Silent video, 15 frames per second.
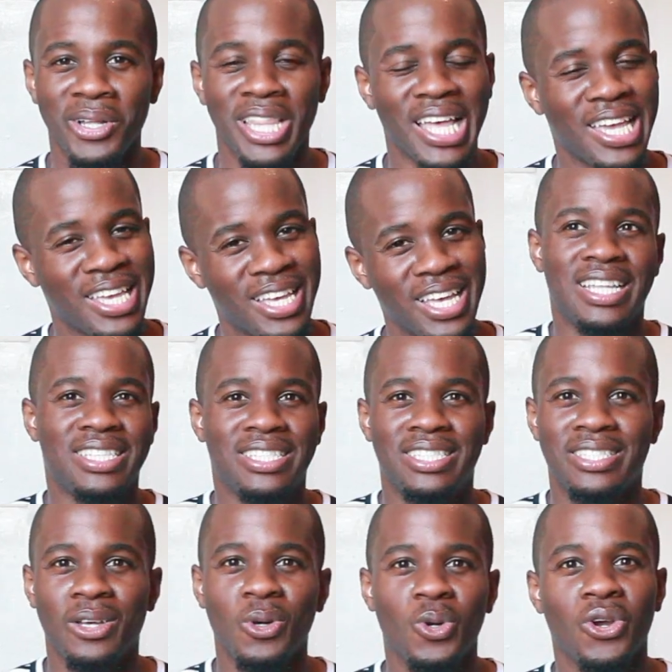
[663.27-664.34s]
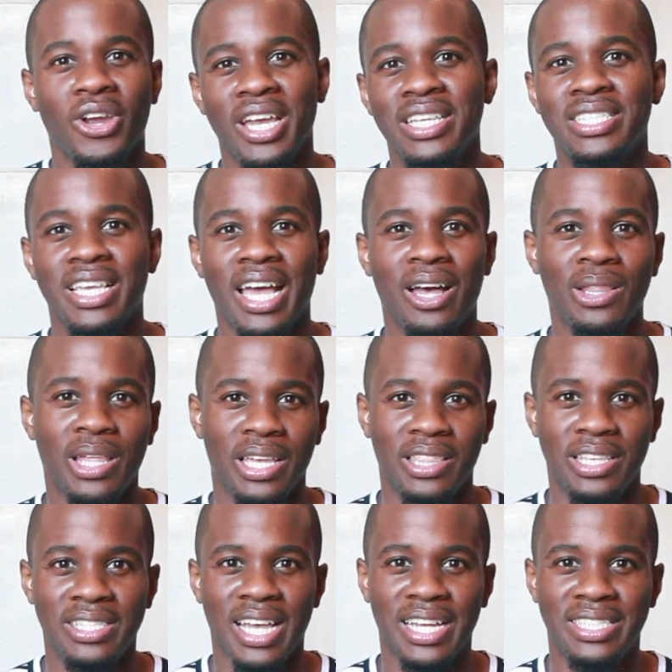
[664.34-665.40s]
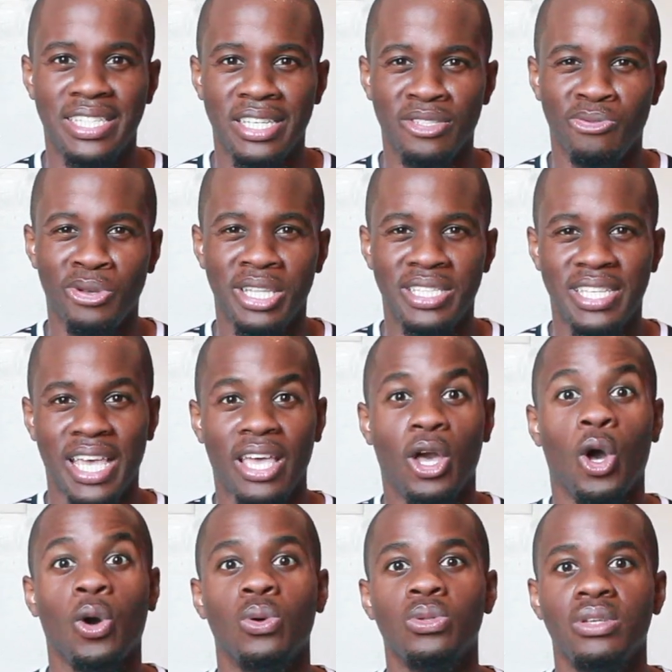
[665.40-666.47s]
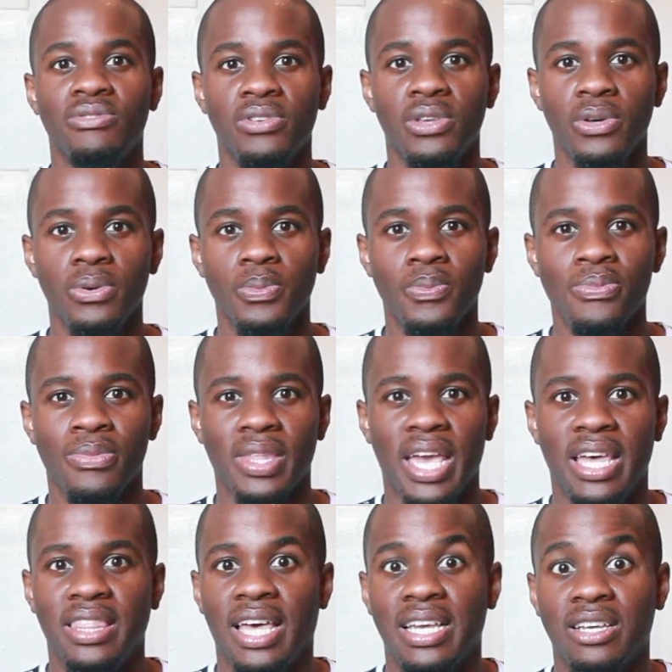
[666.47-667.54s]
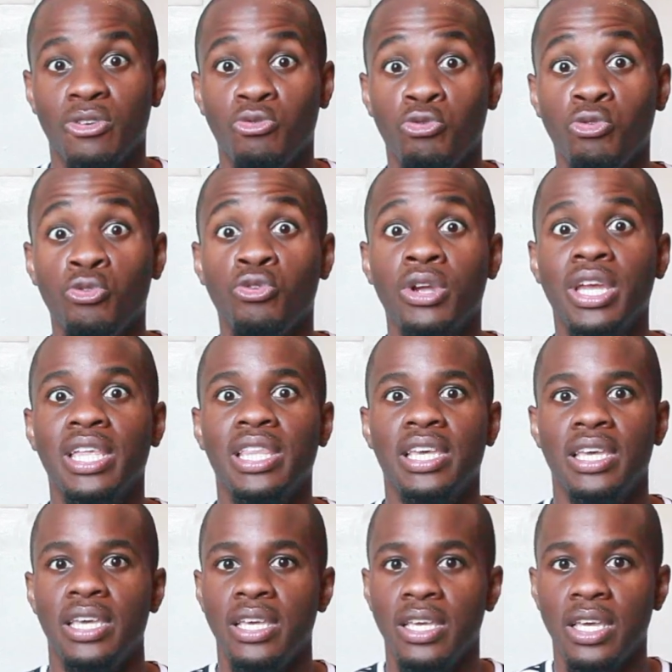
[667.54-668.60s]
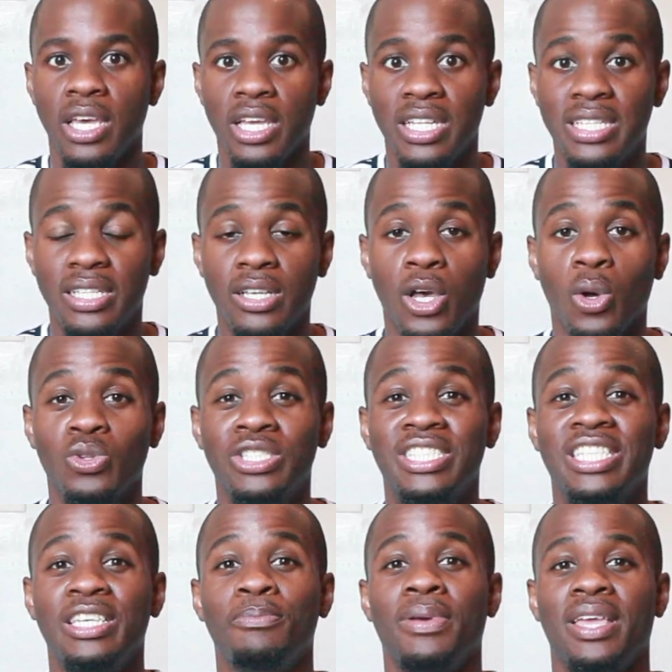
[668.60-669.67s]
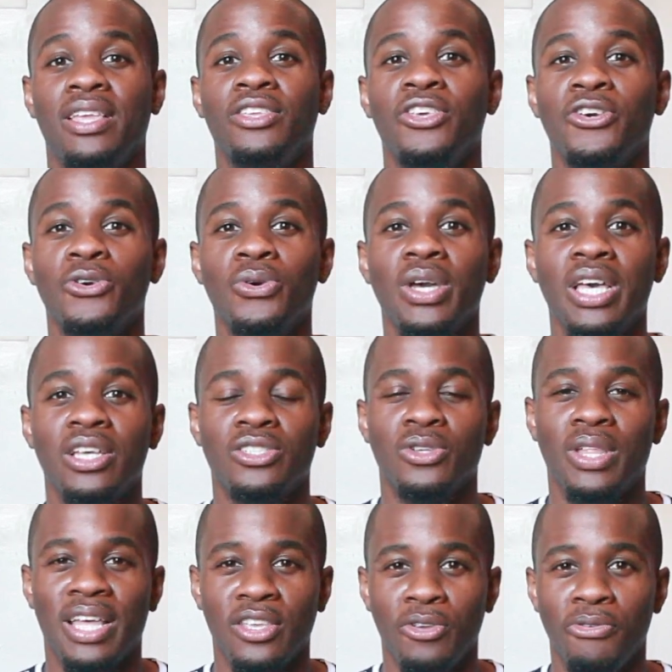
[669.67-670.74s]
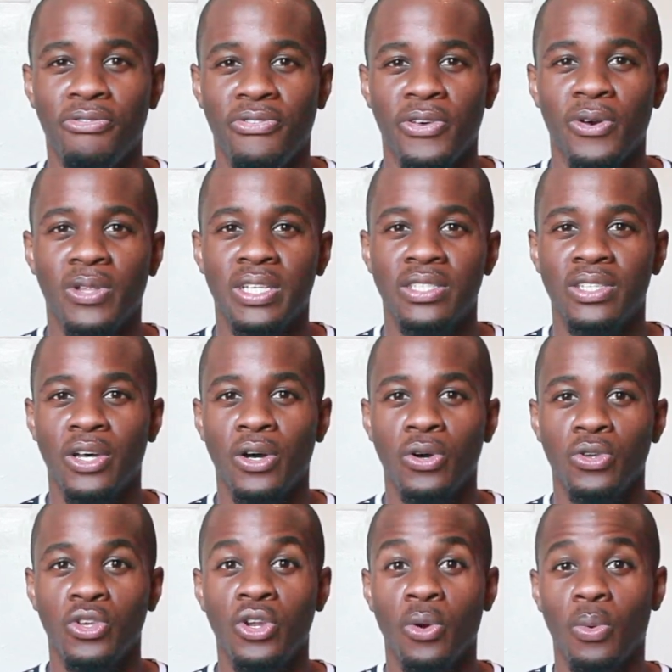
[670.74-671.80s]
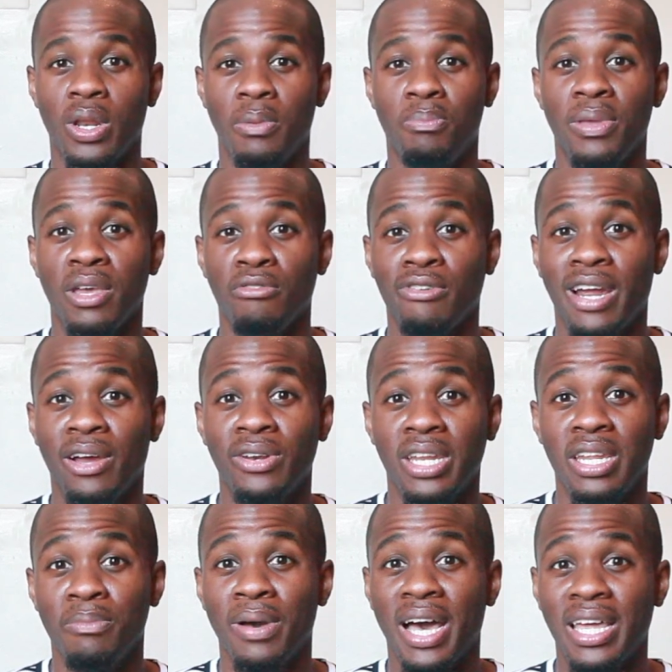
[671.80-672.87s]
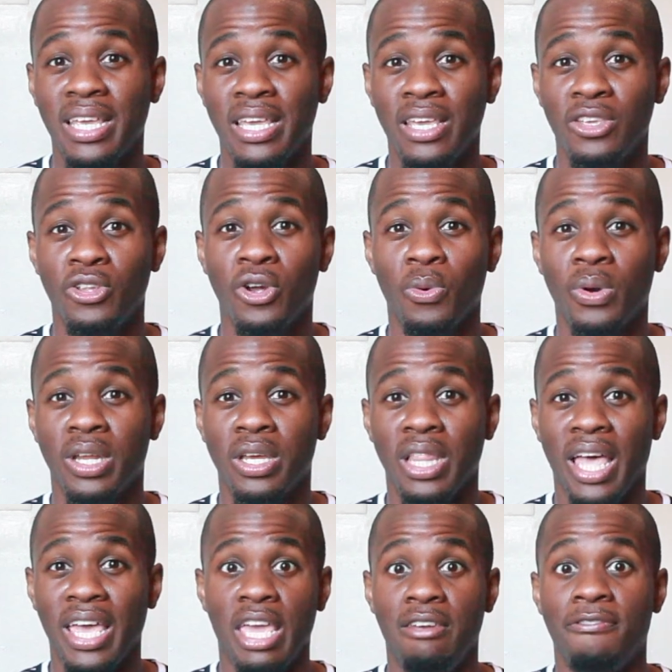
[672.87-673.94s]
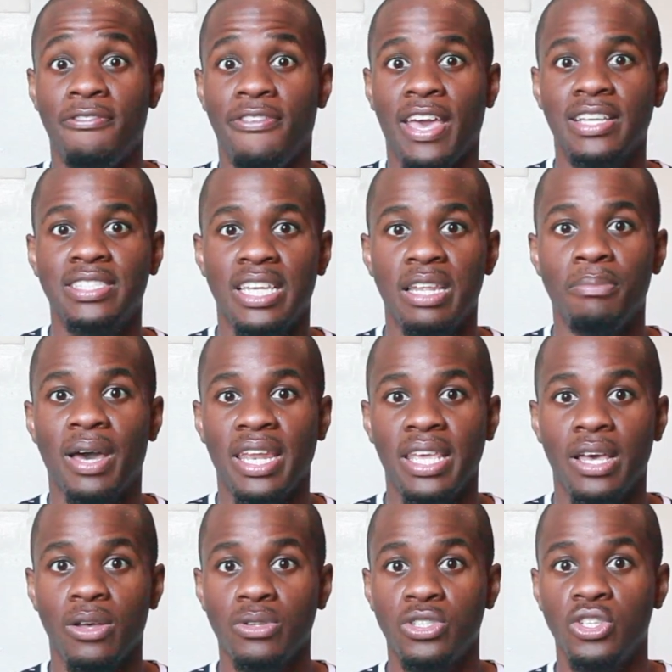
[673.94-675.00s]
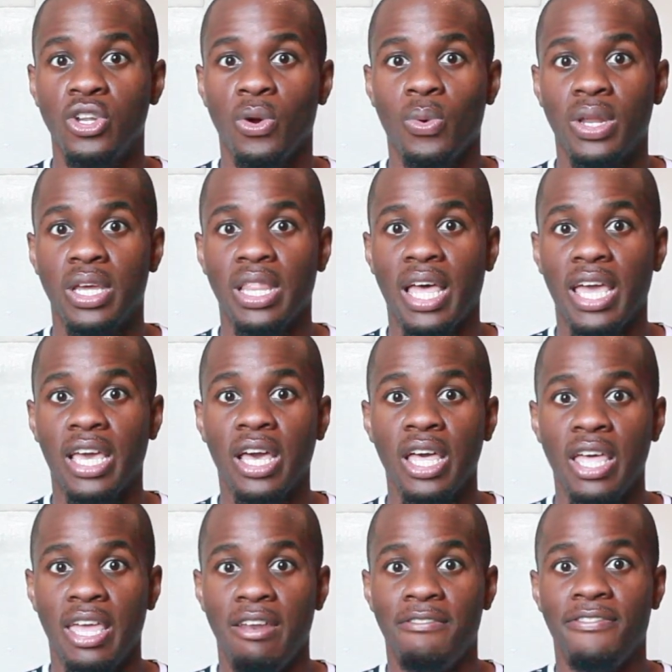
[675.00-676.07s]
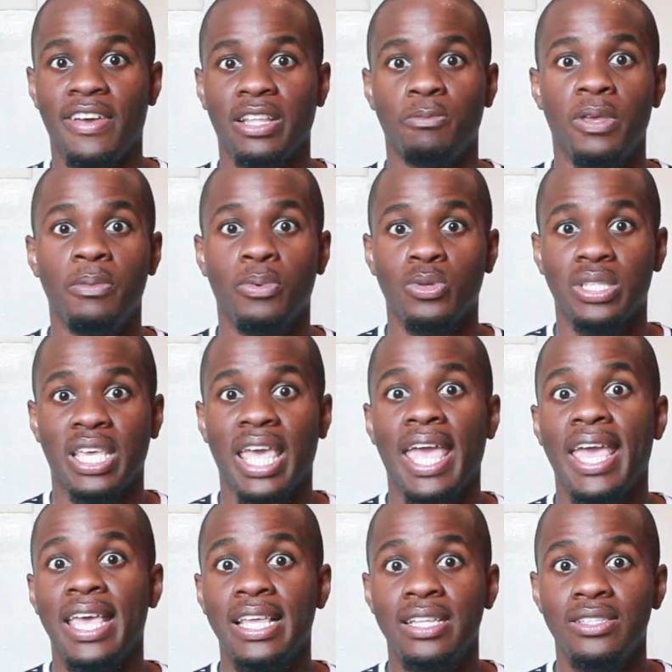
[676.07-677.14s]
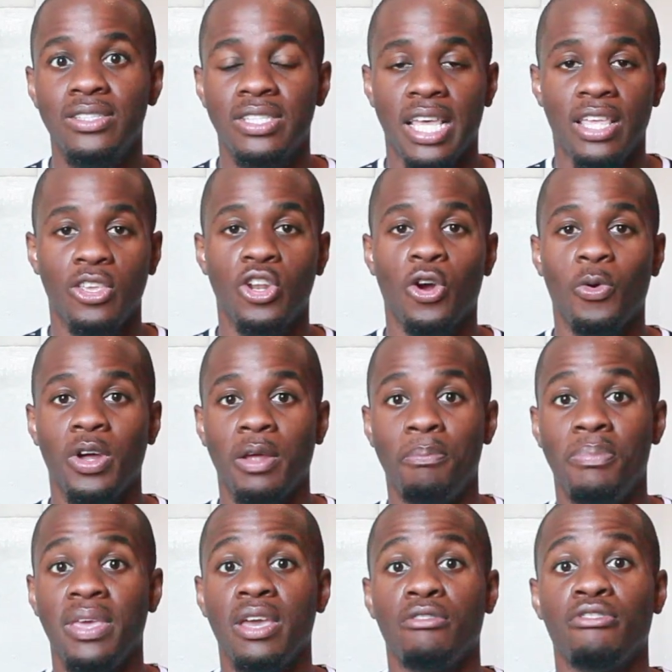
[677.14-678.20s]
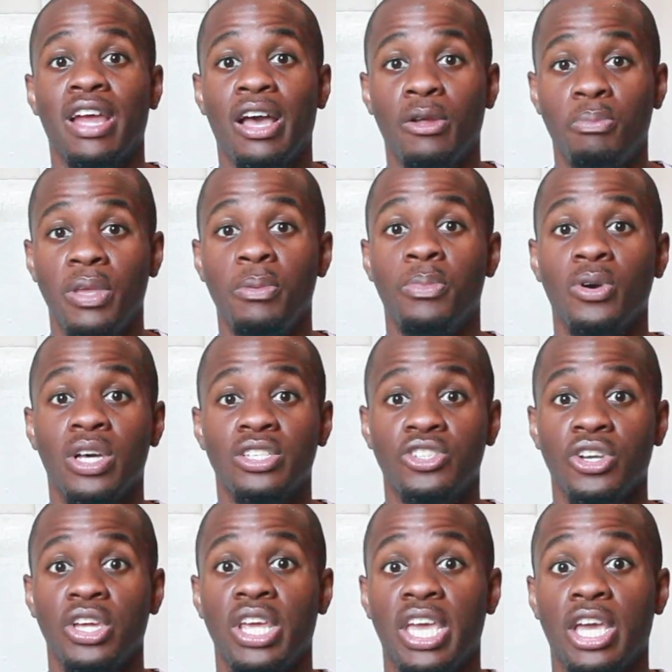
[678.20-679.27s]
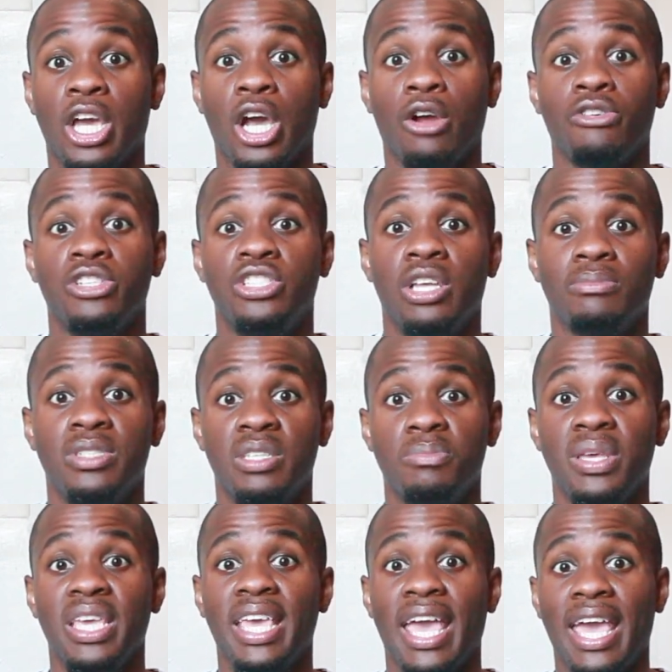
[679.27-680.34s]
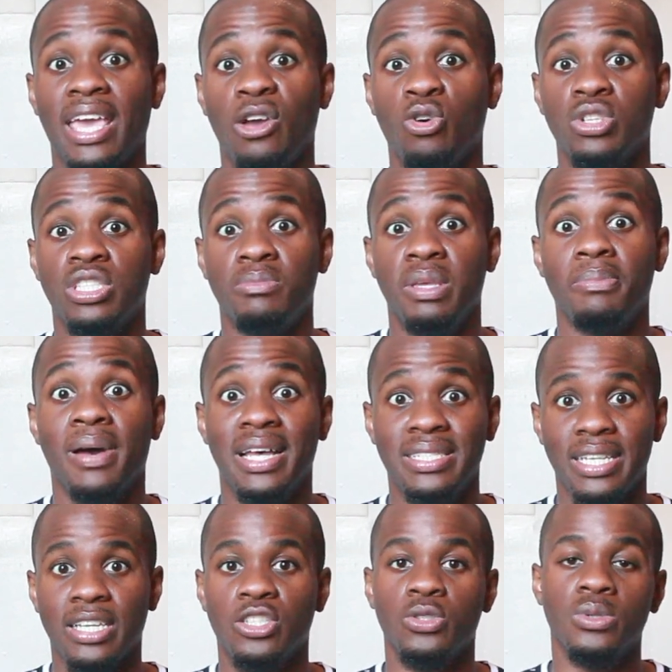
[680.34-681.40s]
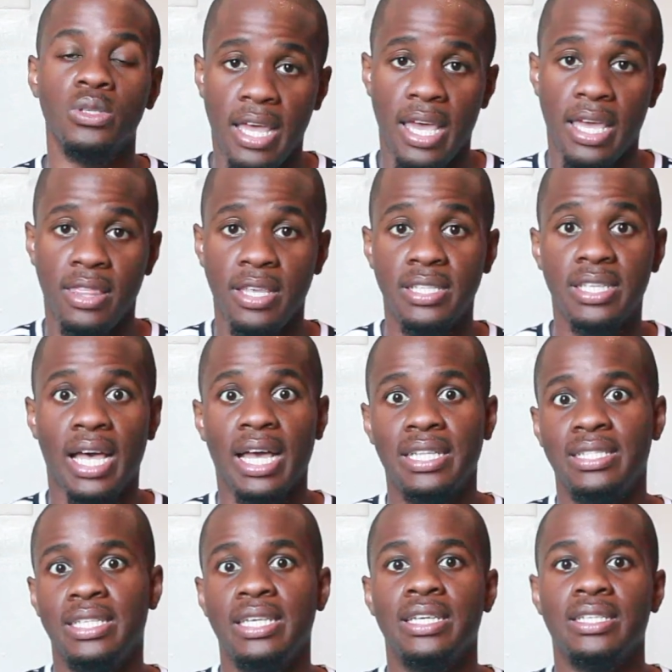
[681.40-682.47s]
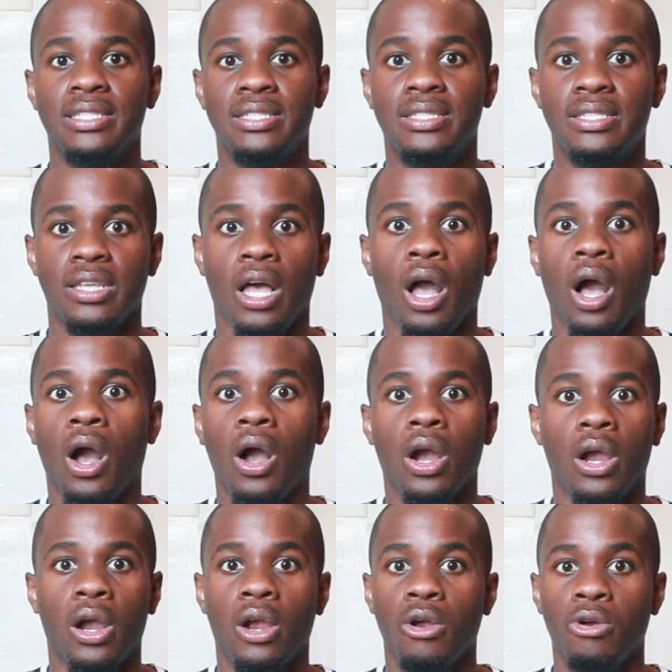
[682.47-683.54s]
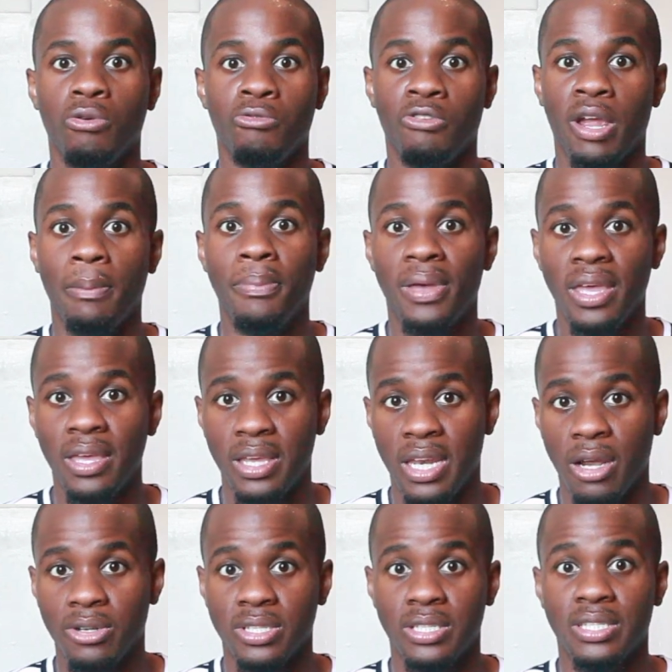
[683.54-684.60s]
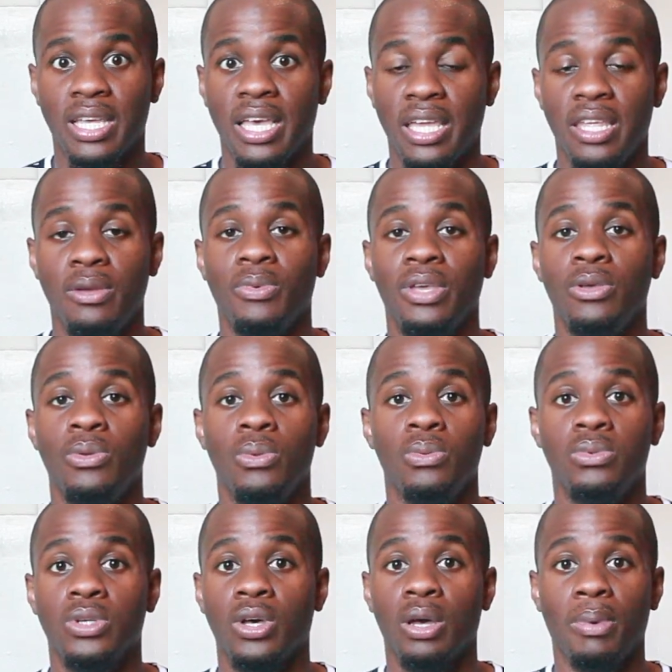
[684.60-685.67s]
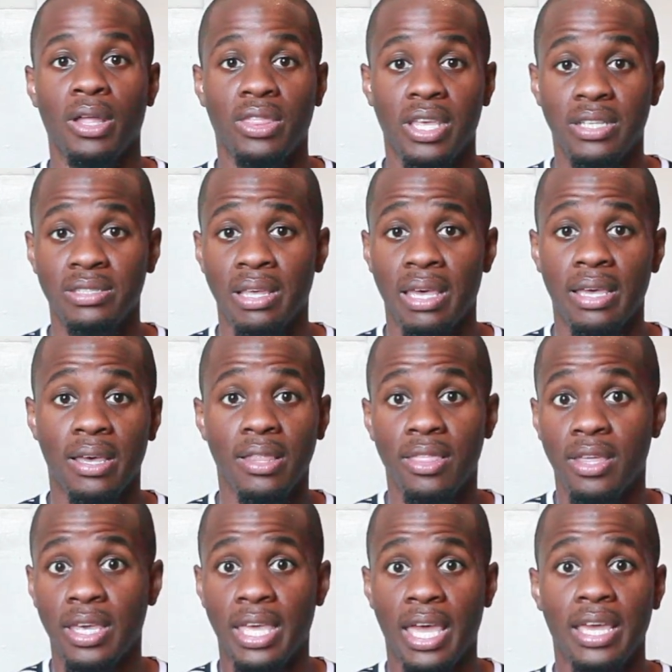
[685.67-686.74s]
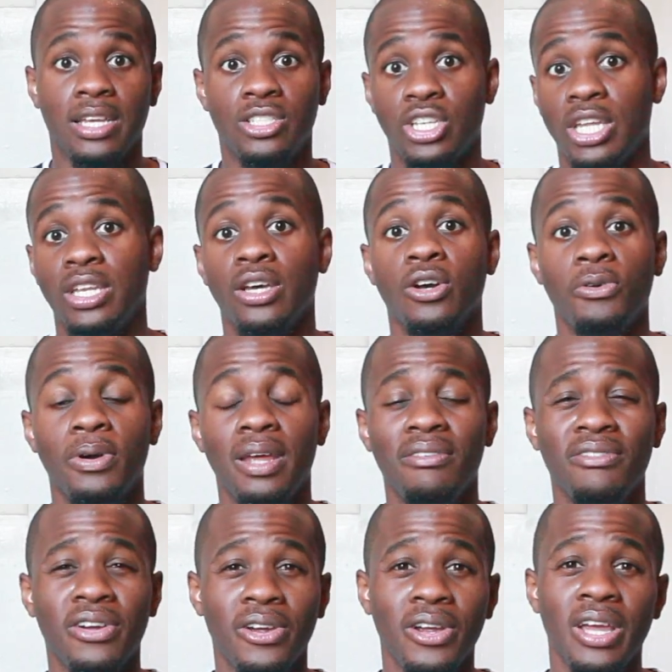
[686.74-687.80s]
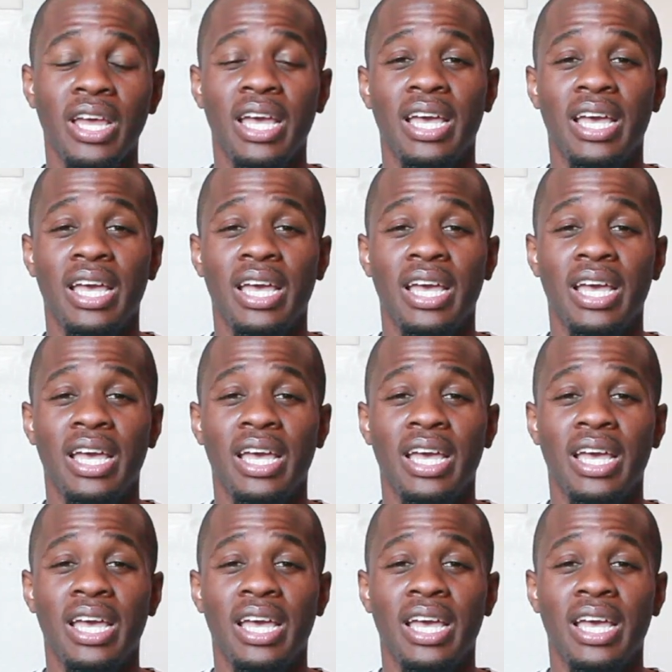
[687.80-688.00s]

Like, it's so crazy how like these ideas really take hold of you and like really go deep in you, so that you feel as though you don't want to be around anybody, you don't want to like infect anybody else, you don't want to like infect people's kids, and you don't want to be around people because you're going to encourage them to be gay or to be bisexual. And these ideas are rampant in our society when you talk about things like the gay agenda or whatever.